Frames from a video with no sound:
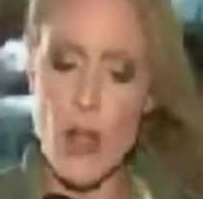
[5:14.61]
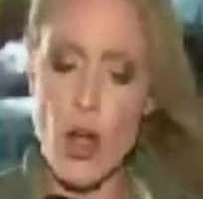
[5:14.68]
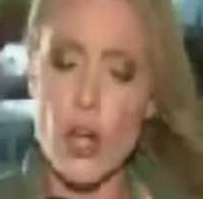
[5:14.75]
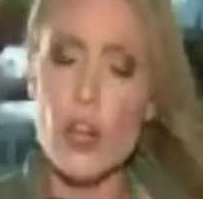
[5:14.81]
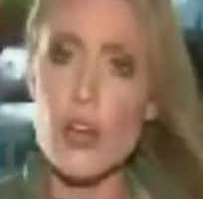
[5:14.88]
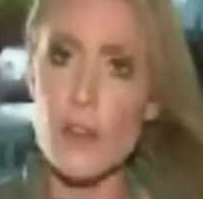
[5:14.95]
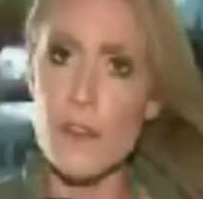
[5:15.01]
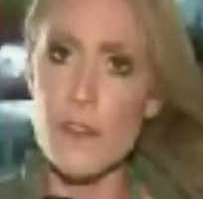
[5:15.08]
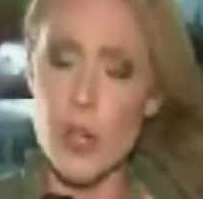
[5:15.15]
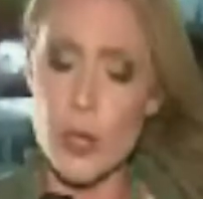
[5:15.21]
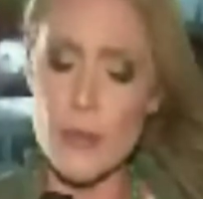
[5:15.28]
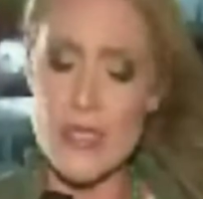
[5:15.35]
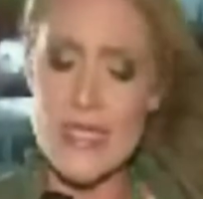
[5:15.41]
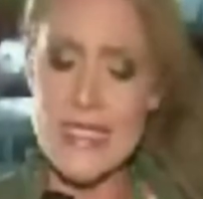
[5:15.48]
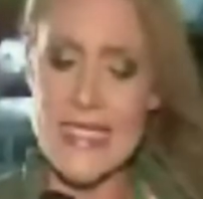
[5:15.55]
are
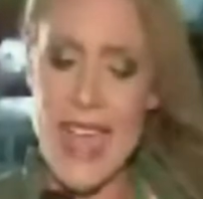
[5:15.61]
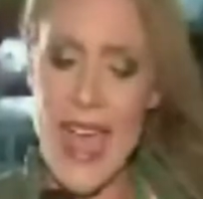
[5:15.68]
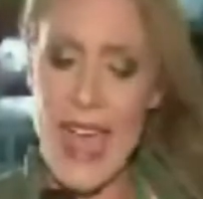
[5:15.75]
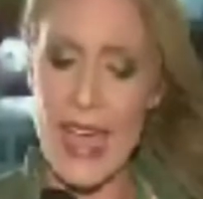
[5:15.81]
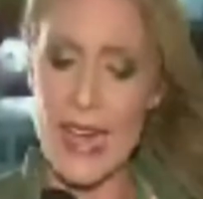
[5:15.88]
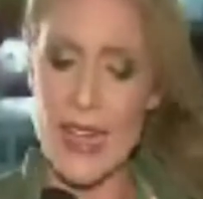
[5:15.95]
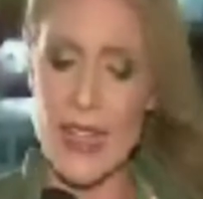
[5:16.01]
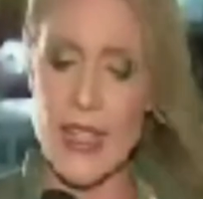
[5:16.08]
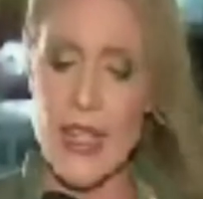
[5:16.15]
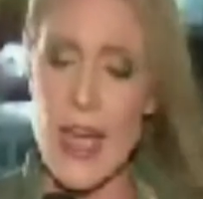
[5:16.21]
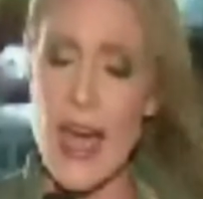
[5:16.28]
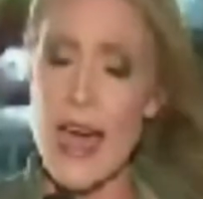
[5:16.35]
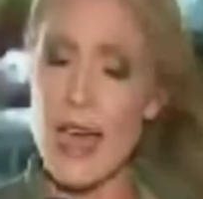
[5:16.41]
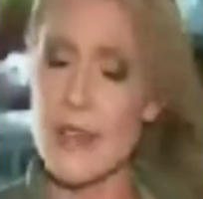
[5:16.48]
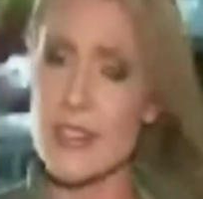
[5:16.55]
confirmed dead.
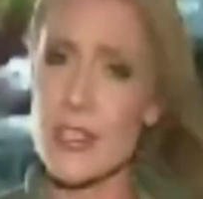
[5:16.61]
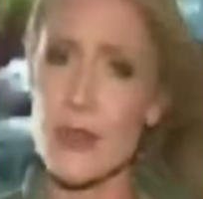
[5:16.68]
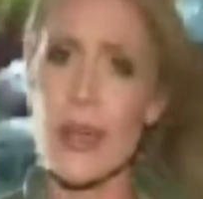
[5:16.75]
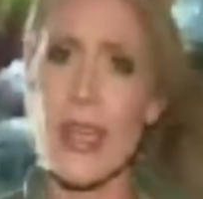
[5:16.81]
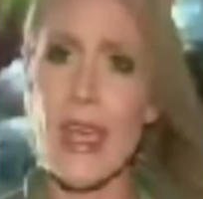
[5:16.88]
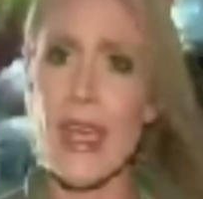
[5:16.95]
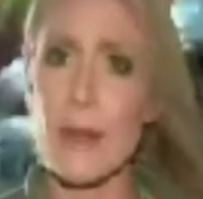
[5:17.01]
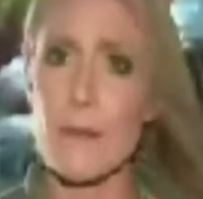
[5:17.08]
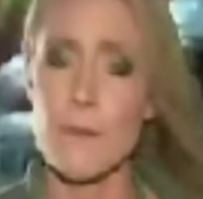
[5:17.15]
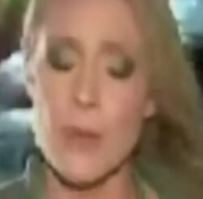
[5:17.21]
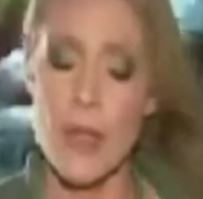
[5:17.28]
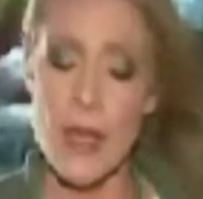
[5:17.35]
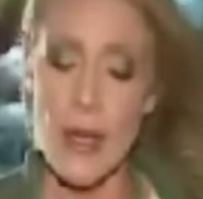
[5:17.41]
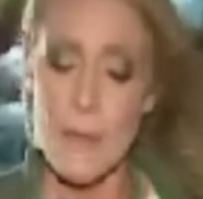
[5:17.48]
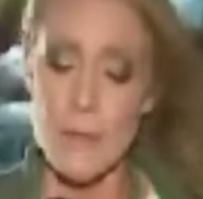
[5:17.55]
So again,
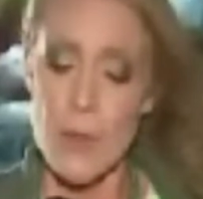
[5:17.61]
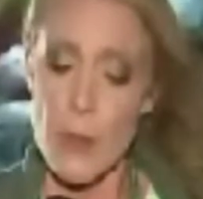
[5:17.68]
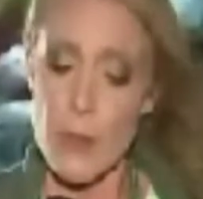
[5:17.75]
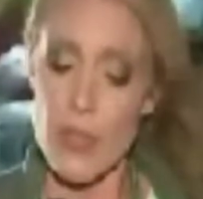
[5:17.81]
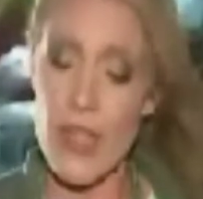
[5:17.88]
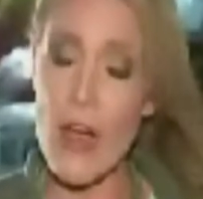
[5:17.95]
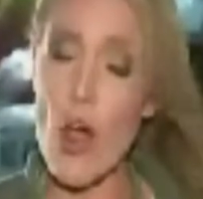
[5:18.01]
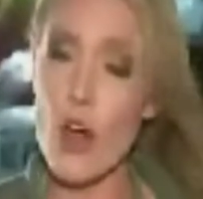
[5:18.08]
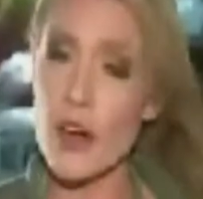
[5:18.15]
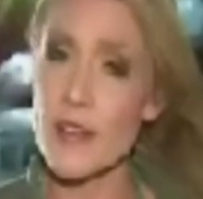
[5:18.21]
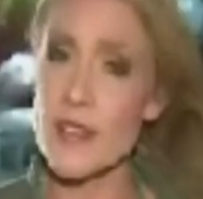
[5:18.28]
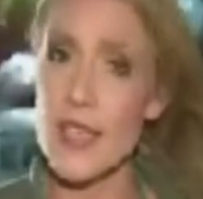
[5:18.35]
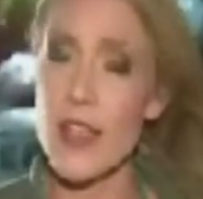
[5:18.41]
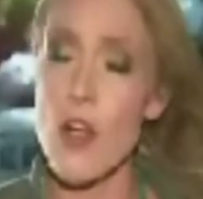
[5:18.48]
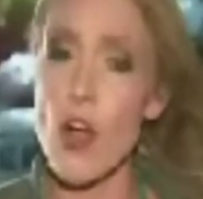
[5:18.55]
they are
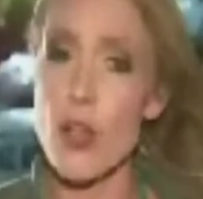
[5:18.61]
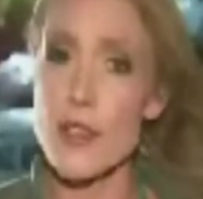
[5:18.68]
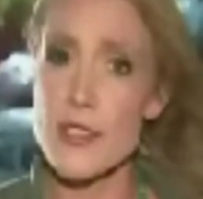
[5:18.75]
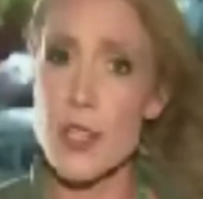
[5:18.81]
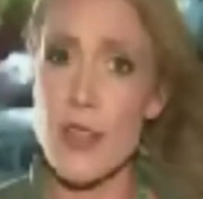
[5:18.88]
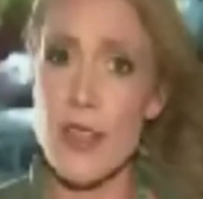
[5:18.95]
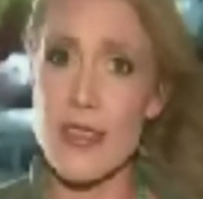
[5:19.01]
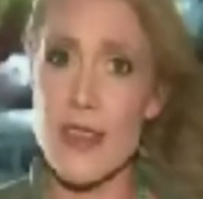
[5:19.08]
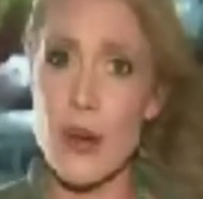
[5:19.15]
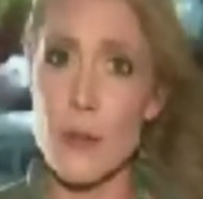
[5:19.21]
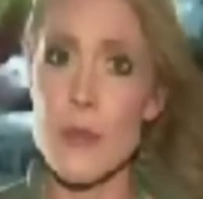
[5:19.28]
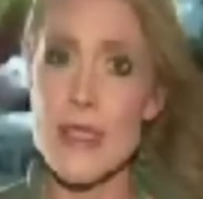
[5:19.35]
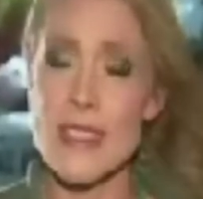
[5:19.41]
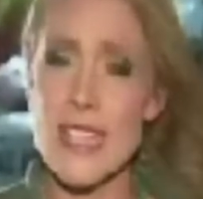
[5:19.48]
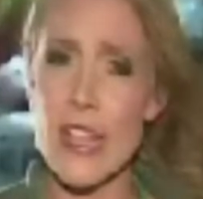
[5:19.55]
saying also that they're
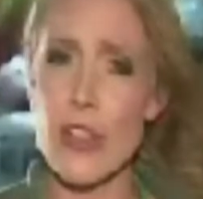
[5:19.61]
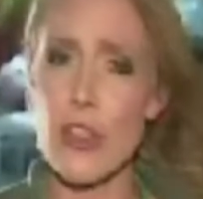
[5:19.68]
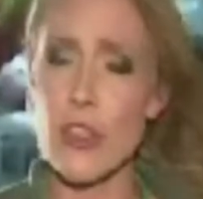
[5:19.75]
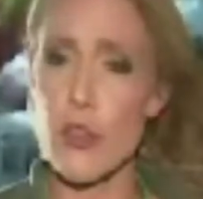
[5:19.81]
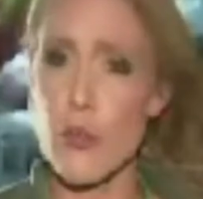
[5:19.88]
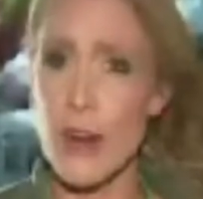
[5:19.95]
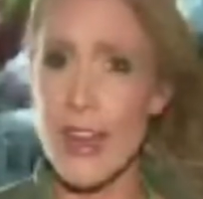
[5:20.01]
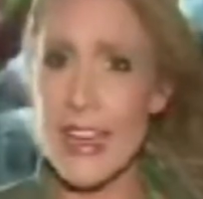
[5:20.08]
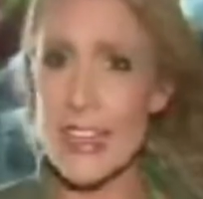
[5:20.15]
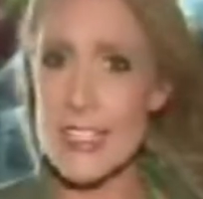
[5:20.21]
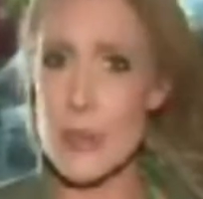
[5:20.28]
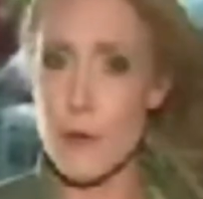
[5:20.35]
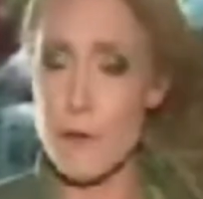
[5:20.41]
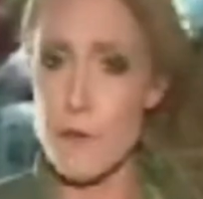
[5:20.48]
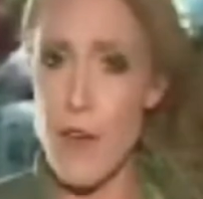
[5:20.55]
missing 3
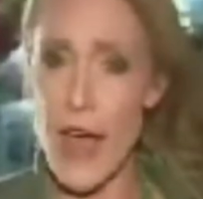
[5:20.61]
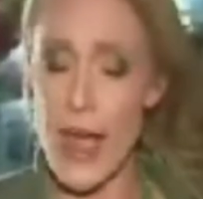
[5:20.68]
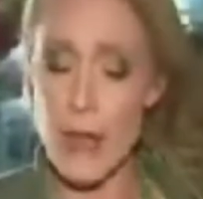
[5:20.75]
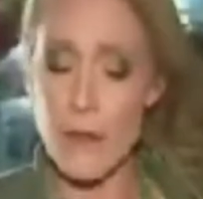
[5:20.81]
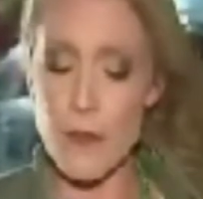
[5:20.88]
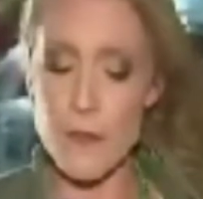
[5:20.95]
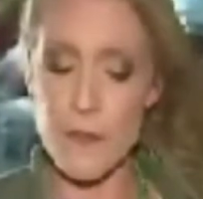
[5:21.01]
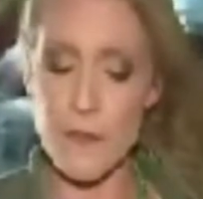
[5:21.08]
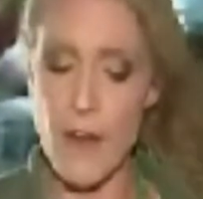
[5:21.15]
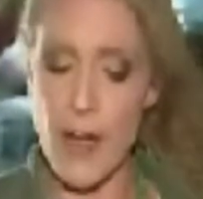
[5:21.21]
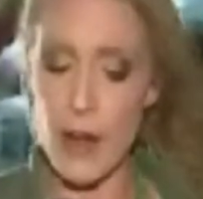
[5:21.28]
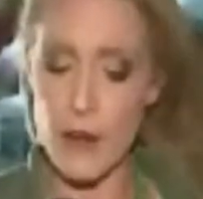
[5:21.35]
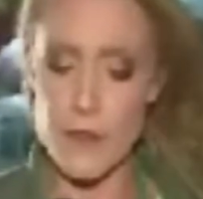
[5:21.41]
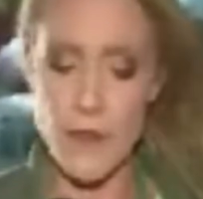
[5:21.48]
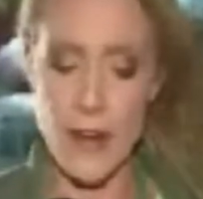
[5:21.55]
to 5
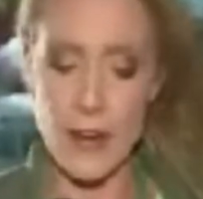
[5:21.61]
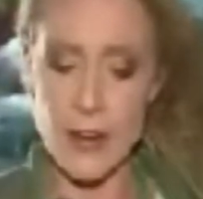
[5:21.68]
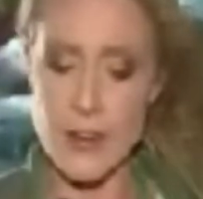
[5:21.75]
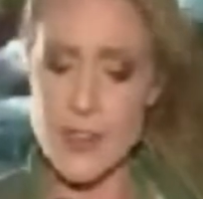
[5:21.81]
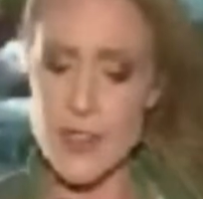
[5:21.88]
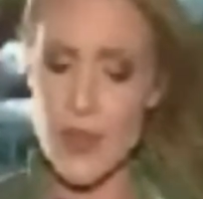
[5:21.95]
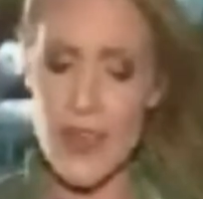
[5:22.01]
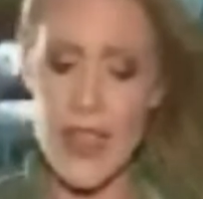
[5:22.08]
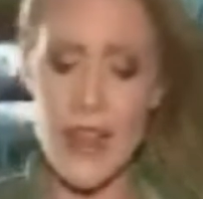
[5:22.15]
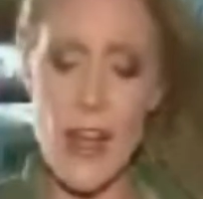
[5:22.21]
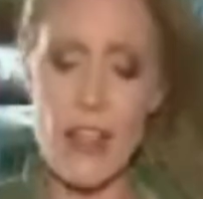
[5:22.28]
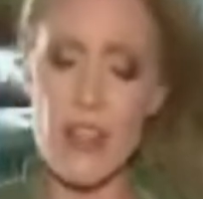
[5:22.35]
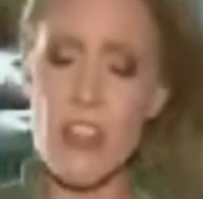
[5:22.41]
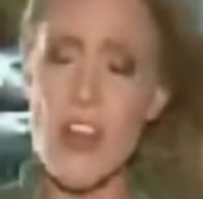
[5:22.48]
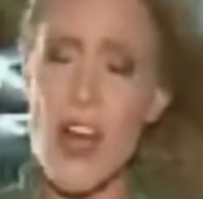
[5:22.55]
firefighters. So again,
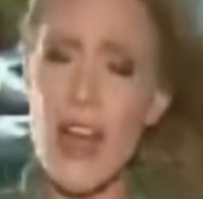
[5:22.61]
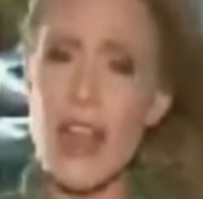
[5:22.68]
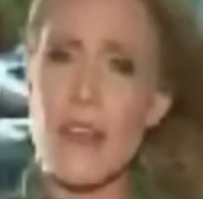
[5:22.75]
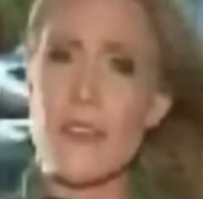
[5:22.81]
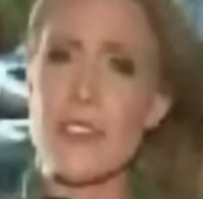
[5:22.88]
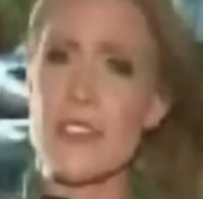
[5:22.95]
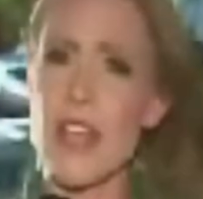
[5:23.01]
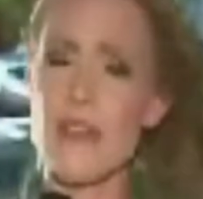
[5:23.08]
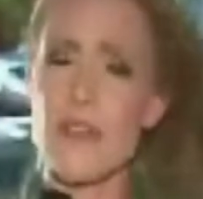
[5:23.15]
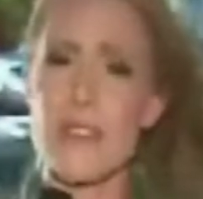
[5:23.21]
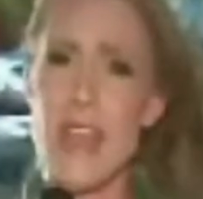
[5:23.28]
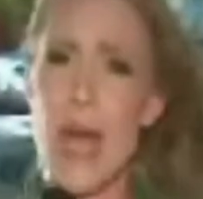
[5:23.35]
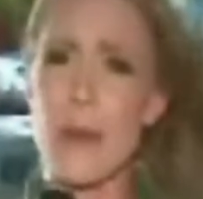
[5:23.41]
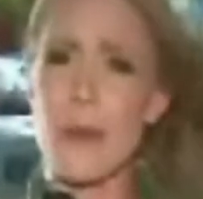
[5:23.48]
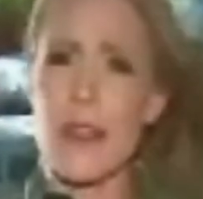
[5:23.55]
a lot of stuff
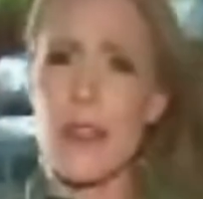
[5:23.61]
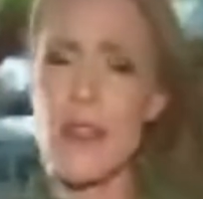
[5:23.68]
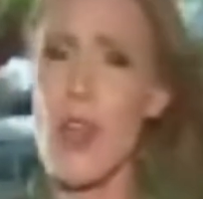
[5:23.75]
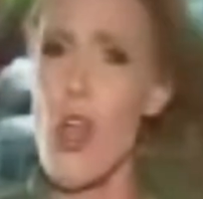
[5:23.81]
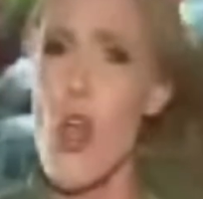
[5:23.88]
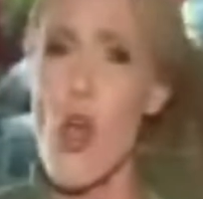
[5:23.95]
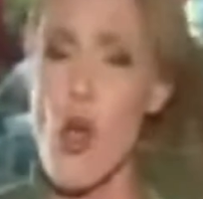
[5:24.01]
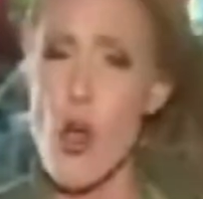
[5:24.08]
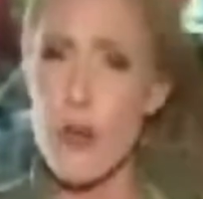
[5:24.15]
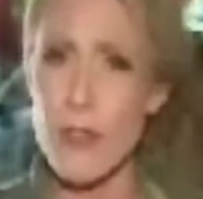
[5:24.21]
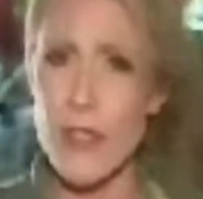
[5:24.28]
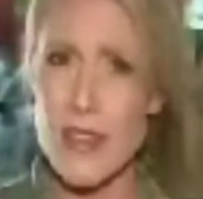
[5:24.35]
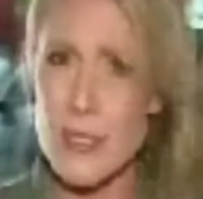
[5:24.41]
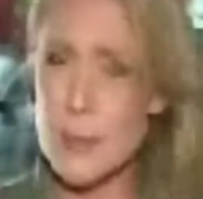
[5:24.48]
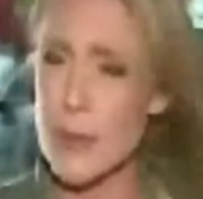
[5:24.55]
is happening
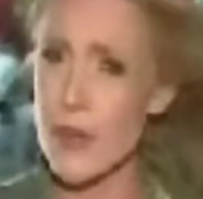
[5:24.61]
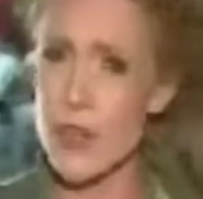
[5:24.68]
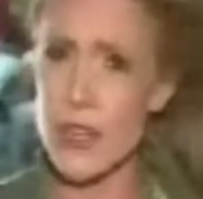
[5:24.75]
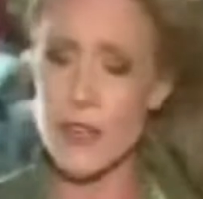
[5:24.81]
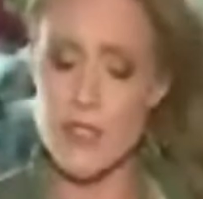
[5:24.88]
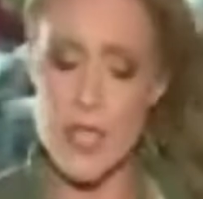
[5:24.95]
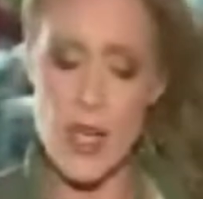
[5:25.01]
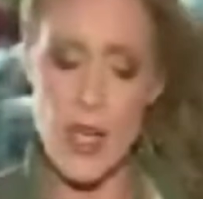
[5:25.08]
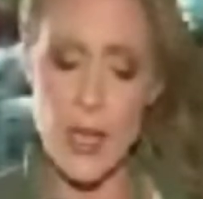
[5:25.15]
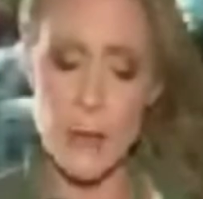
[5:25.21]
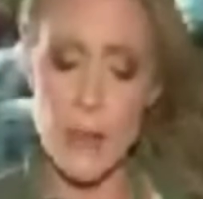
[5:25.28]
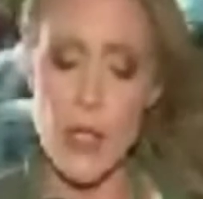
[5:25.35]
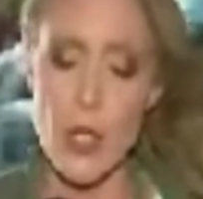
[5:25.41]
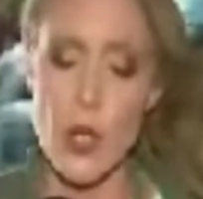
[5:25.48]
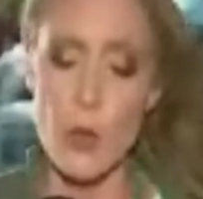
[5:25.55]
over this period of
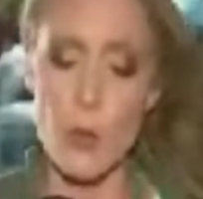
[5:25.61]
time.